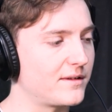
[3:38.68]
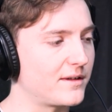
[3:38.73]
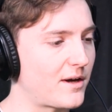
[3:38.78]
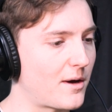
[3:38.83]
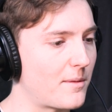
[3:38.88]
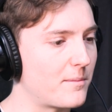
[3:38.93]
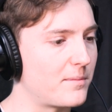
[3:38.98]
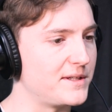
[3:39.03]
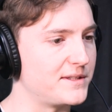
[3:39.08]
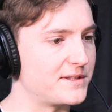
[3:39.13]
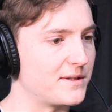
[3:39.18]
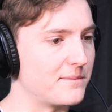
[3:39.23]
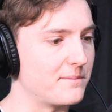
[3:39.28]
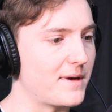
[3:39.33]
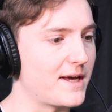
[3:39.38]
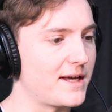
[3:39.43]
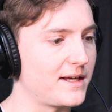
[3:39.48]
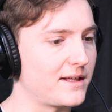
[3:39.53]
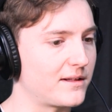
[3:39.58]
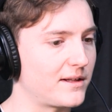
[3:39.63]
companies that
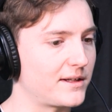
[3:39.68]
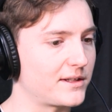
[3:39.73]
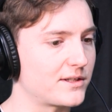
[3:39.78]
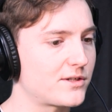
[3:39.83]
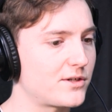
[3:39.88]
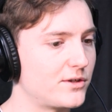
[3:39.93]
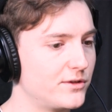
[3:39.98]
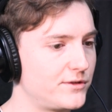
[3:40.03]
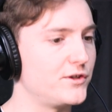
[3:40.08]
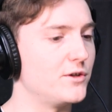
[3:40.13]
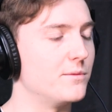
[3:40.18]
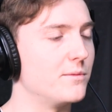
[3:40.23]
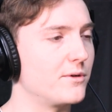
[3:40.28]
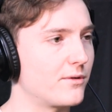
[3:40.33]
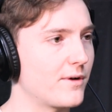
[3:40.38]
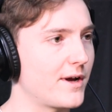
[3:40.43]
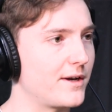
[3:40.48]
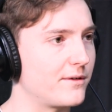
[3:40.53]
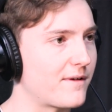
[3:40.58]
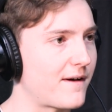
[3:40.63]
make like consumer
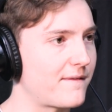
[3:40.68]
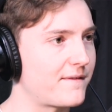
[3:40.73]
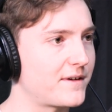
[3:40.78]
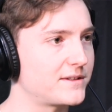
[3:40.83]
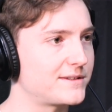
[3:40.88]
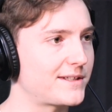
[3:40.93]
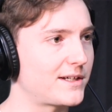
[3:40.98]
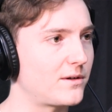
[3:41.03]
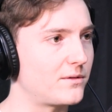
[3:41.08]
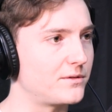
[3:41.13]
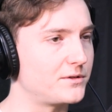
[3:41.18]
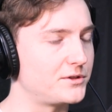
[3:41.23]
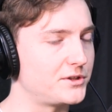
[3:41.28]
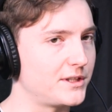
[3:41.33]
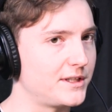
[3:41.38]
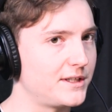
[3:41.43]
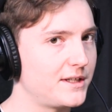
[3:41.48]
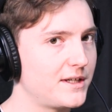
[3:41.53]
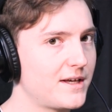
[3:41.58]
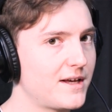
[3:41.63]
grade graphics
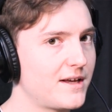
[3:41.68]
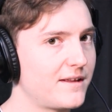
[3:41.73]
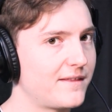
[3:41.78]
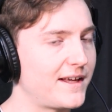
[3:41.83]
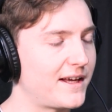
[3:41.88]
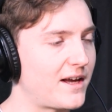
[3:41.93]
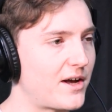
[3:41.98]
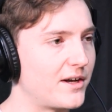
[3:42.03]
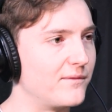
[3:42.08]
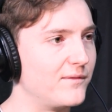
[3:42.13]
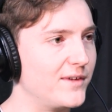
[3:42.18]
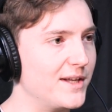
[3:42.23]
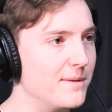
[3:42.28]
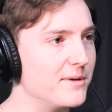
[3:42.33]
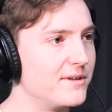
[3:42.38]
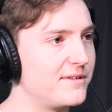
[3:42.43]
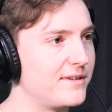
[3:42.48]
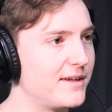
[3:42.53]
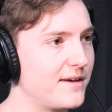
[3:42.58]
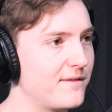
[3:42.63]
technology, they kind of
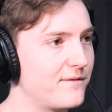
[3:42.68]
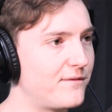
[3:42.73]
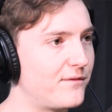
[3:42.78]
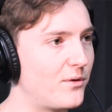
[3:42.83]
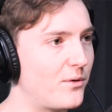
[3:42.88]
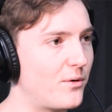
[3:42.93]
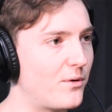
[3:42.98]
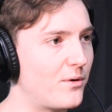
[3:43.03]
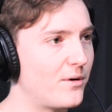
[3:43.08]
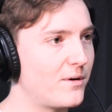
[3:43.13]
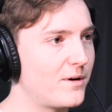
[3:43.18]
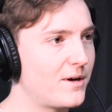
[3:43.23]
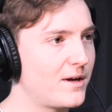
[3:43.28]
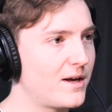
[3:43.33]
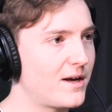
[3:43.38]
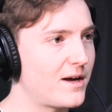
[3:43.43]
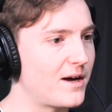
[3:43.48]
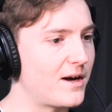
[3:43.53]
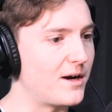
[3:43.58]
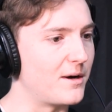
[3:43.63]
limit it for
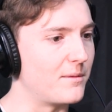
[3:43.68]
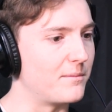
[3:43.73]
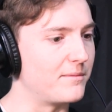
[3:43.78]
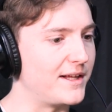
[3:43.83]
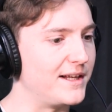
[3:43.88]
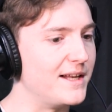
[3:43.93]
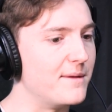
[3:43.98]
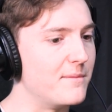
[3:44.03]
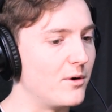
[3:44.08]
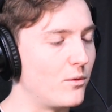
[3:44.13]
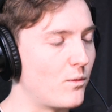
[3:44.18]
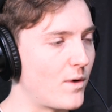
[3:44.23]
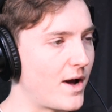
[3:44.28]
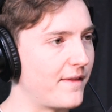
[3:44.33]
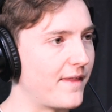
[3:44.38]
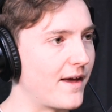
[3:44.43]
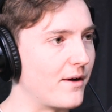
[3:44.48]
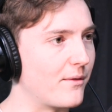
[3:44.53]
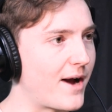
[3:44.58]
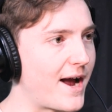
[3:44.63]
they limit
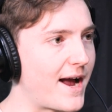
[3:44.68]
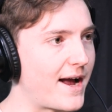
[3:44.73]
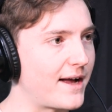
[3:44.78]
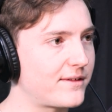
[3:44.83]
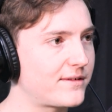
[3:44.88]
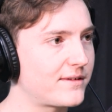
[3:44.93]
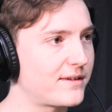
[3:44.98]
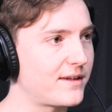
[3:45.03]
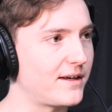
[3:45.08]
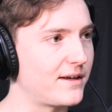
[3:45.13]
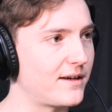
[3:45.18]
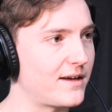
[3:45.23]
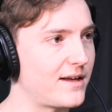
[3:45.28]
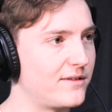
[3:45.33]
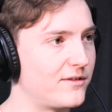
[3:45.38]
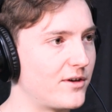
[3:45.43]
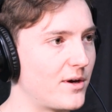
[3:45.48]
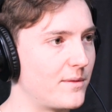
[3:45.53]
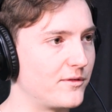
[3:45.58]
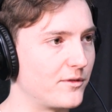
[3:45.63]
where they're at
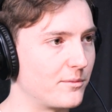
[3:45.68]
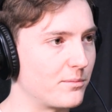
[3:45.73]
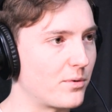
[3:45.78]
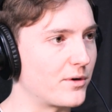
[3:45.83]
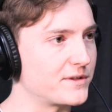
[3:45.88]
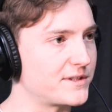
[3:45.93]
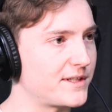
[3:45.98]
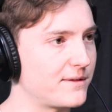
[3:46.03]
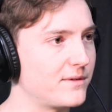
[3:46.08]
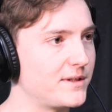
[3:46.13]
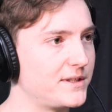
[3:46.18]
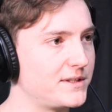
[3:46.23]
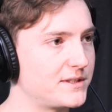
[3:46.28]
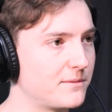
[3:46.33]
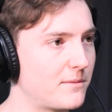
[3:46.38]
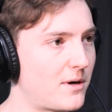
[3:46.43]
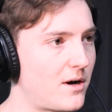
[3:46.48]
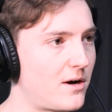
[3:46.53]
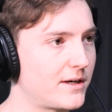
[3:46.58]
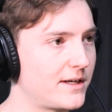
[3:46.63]
in terms of the products they release
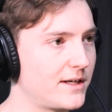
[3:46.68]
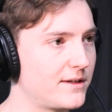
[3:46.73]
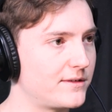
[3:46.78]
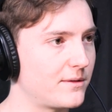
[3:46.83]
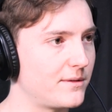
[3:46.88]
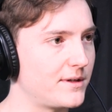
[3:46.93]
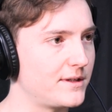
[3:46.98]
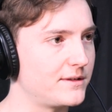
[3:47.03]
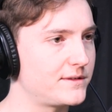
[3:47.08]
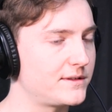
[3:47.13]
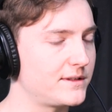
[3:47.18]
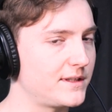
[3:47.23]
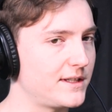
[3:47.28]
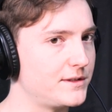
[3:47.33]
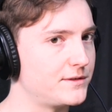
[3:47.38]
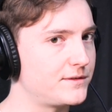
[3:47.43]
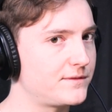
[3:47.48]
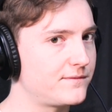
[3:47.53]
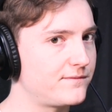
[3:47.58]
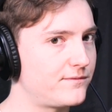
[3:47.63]
to market. So
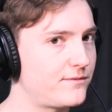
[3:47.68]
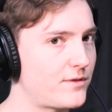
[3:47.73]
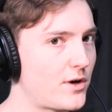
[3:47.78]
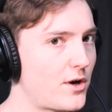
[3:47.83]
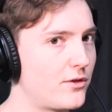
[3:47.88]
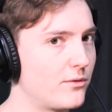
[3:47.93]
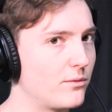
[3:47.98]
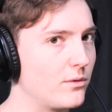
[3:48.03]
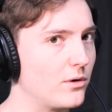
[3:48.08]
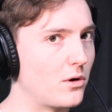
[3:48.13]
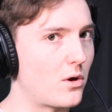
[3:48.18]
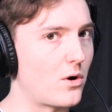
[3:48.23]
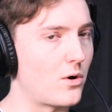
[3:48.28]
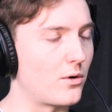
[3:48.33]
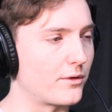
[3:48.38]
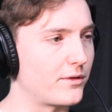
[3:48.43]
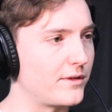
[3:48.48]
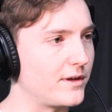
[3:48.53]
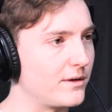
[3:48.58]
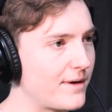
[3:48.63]
it's further
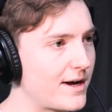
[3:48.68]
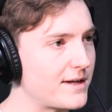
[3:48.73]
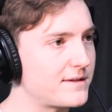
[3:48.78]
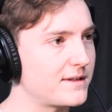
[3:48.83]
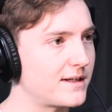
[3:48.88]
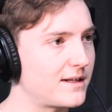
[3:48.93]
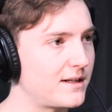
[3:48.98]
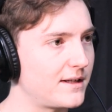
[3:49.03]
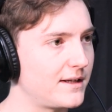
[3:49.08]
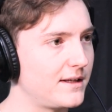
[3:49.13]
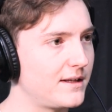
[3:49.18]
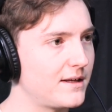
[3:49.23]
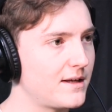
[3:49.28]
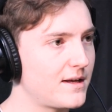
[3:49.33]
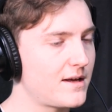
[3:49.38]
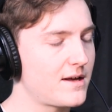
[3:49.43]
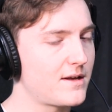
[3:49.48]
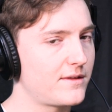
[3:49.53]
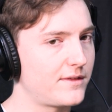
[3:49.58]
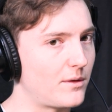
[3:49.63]
along theoretically
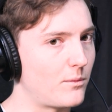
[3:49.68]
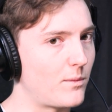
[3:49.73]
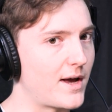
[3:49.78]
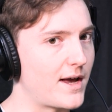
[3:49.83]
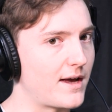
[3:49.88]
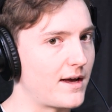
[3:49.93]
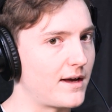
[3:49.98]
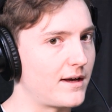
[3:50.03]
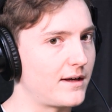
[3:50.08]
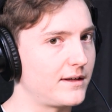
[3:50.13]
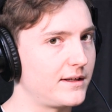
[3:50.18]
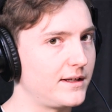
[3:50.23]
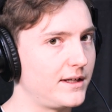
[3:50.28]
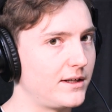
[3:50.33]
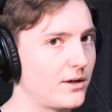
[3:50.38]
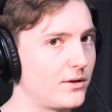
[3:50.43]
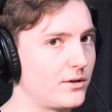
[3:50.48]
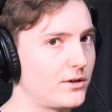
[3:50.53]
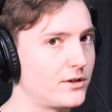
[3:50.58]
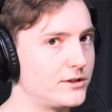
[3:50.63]
than where, you
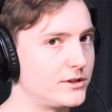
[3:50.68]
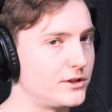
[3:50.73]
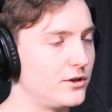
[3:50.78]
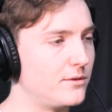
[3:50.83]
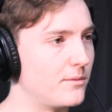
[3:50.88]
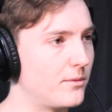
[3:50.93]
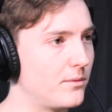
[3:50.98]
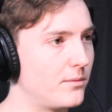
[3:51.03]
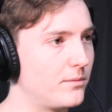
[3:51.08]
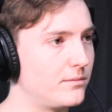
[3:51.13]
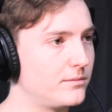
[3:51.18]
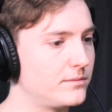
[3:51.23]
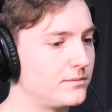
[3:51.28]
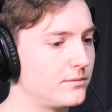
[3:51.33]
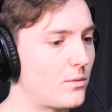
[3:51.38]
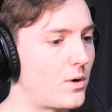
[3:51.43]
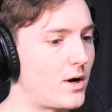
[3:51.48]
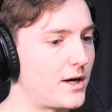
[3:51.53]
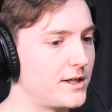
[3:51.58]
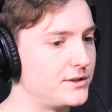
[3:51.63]
know, consumer
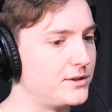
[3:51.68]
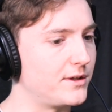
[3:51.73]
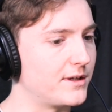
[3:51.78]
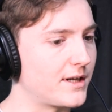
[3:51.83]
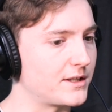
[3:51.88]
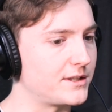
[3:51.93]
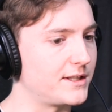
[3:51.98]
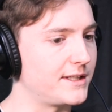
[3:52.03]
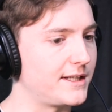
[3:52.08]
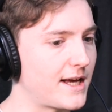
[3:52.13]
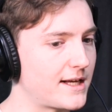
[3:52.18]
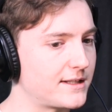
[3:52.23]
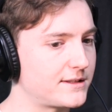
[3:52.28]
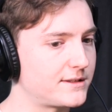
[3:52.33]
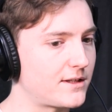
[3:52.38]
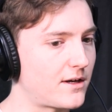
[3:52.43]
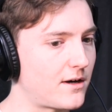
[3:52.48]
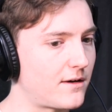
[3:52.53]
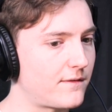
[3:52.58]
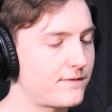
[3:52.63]
wise you can actually get
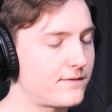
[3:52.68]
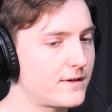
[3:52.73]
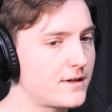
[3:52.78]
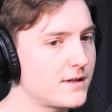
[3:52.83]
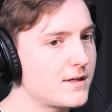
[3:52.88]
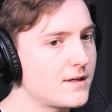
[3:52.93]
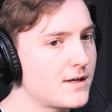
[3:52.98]
stuff.